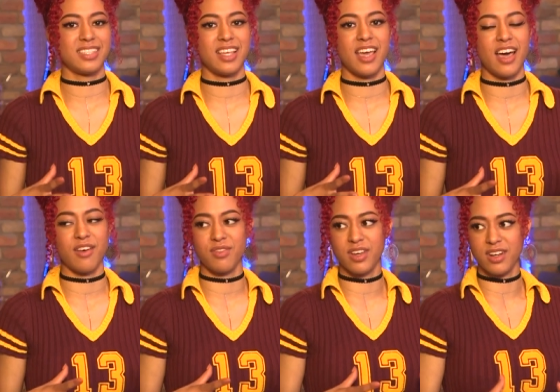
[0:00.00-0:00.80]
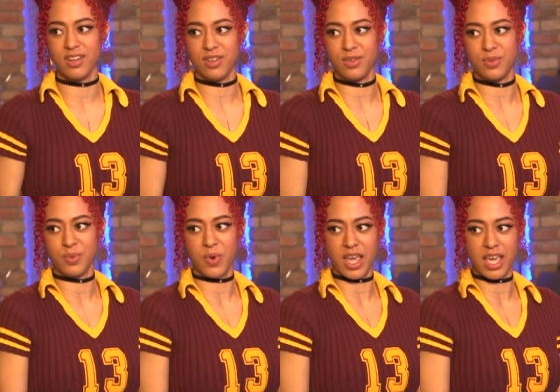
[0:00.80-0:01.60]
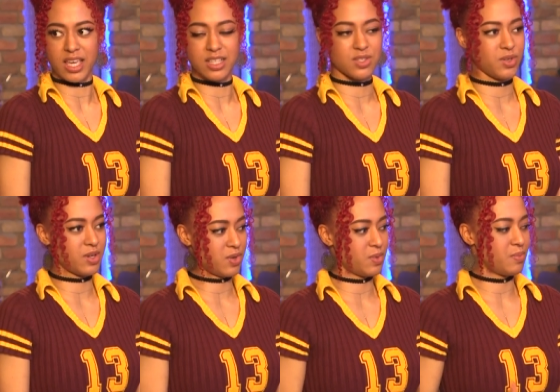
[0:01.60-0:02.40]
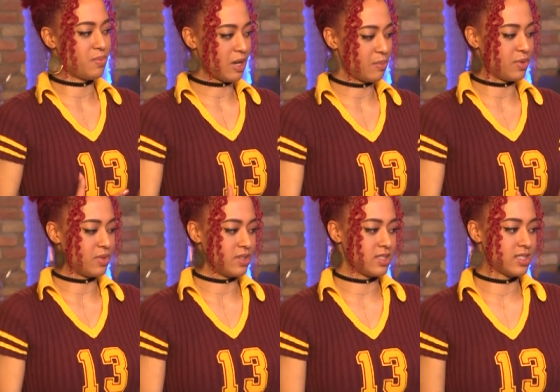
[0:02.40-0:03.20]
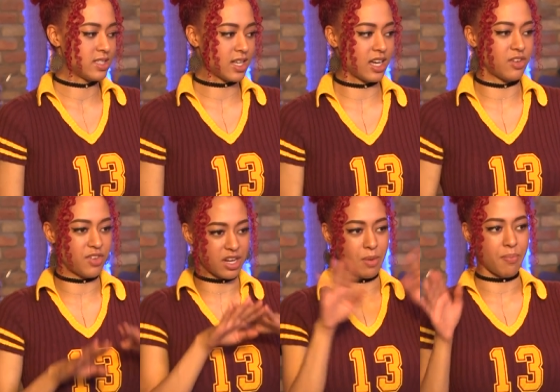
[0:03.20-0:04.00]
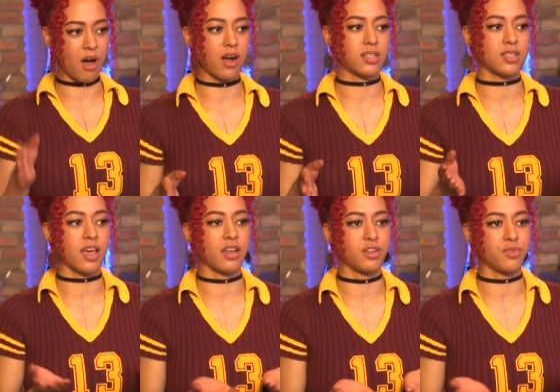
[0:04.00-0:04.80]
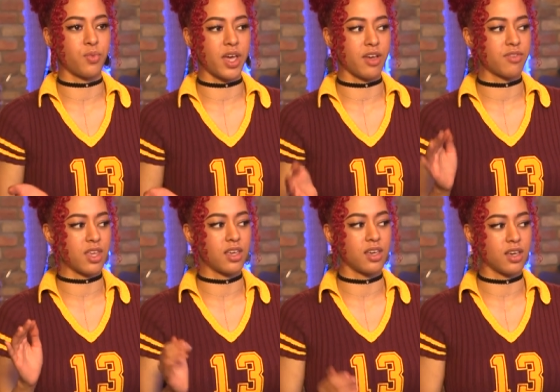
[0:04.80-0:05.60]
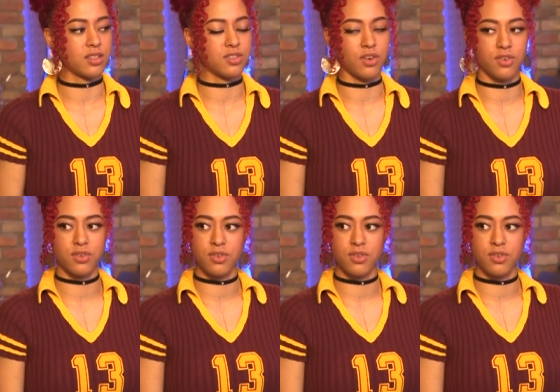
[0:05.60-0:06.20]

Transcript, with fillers: they have their own ways or own bubble. Kind of in a box kind of way of thinking, so